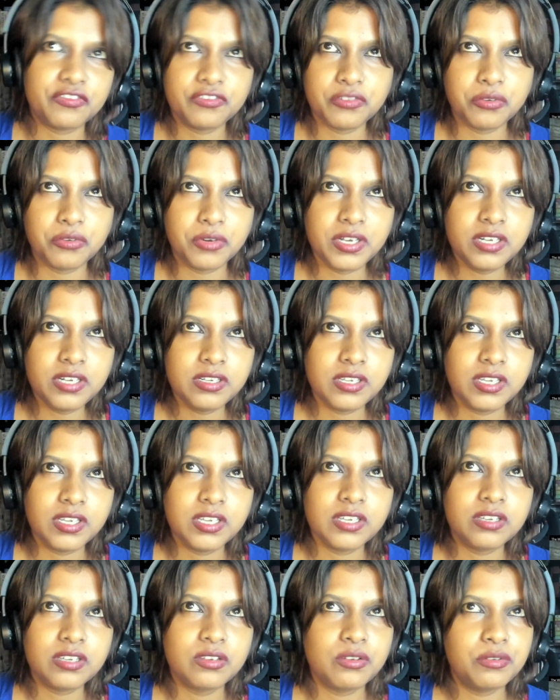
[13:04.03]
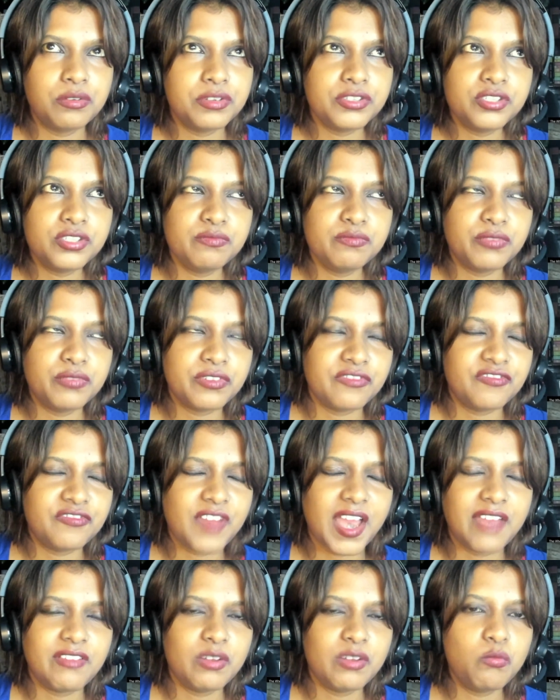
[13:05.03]
4. Going to book
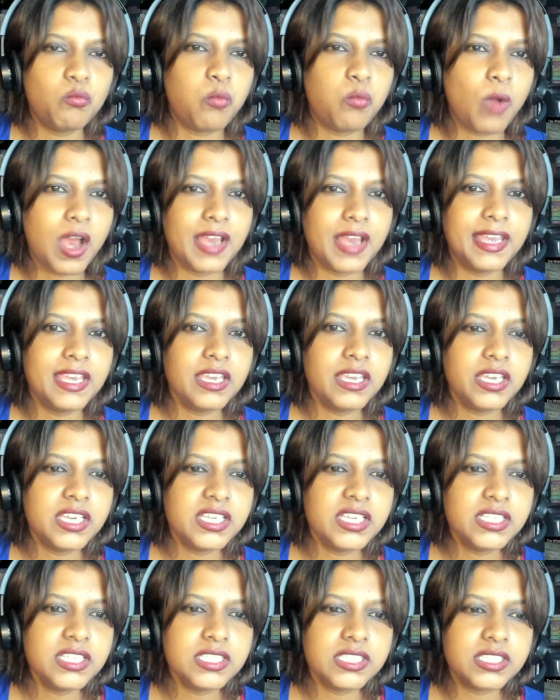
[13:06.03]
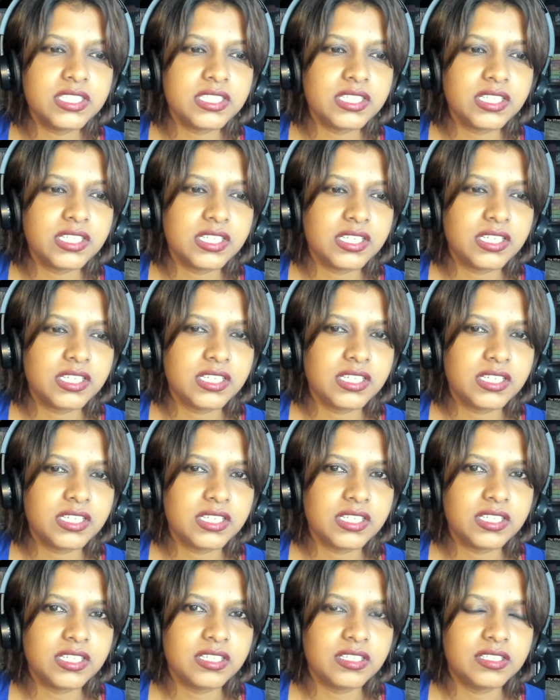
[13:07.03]
5, and why is
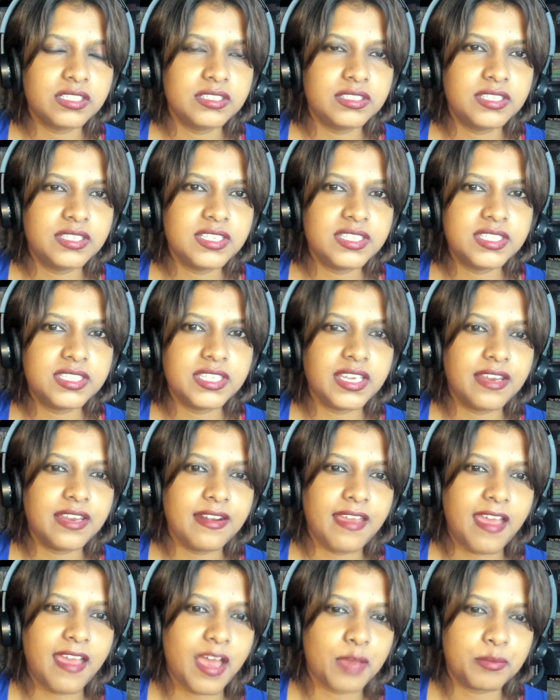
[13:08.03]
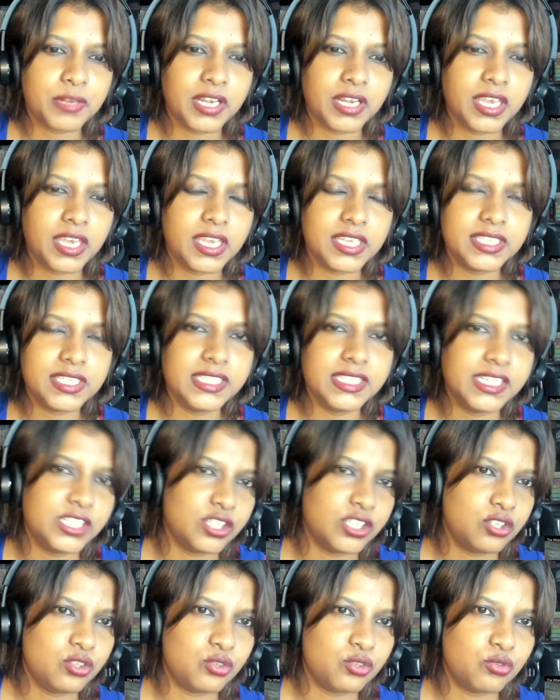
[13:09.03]
this scene happening in
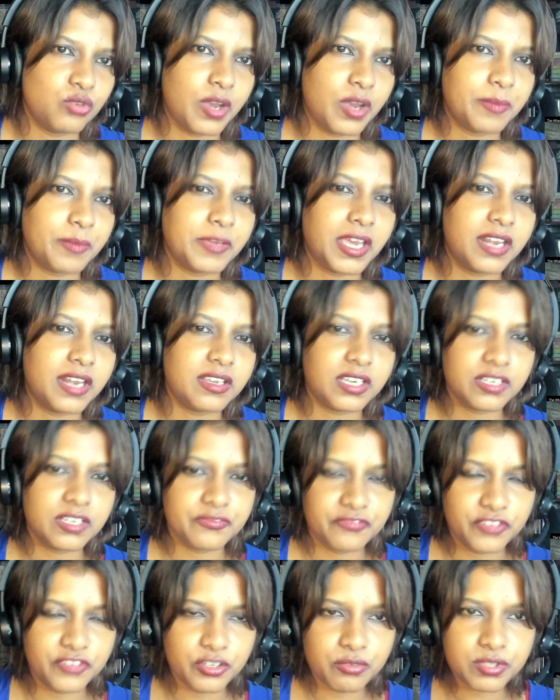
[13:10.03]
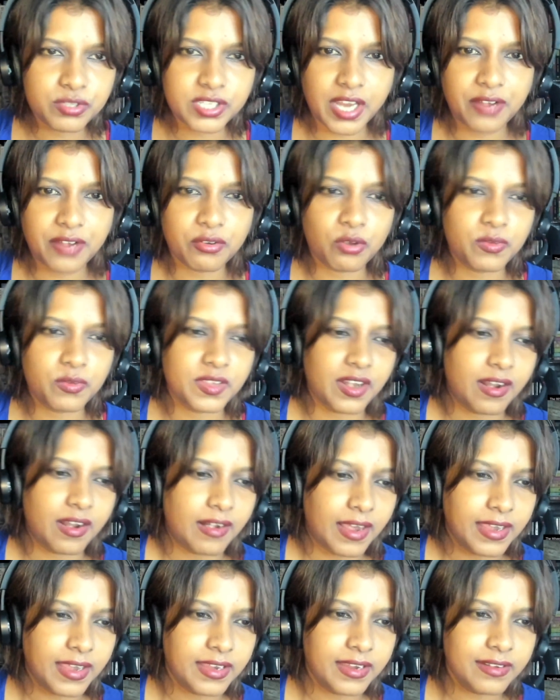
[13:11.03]
season 2? I'm kind of confused. I don't know whether I
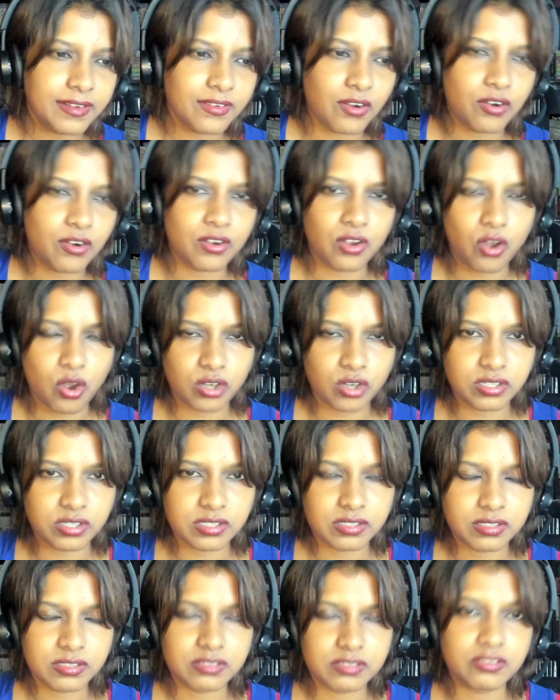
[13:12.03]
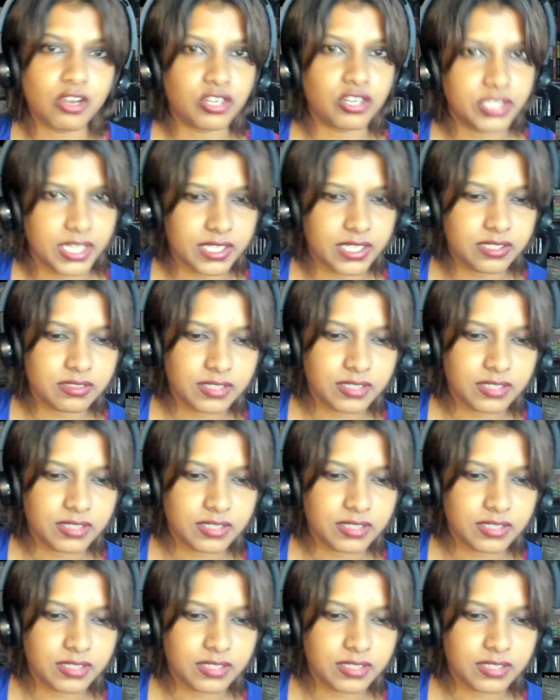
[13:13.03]
like it or not. Not yet.